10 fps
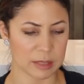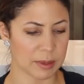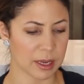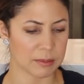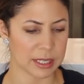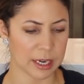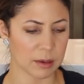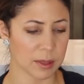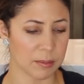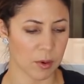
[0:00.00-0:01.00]
has become
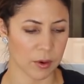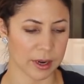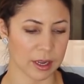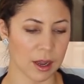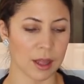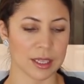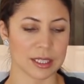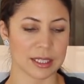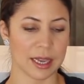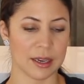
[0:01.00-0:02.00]
terribly boring,
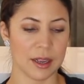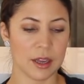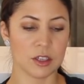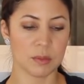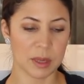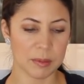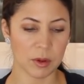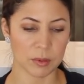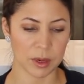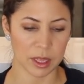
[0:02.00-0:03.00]
Collins said. Do
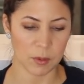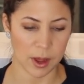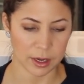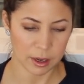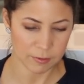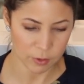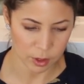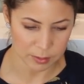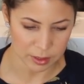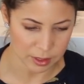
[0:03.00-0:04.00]
people really want to
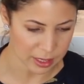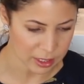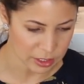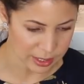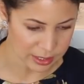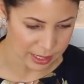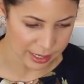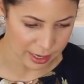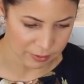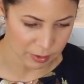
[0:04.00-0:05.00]
conform to looking just
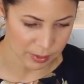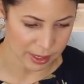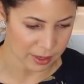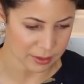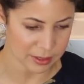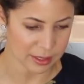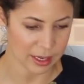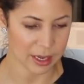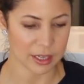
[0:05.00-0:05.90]
like everyone else?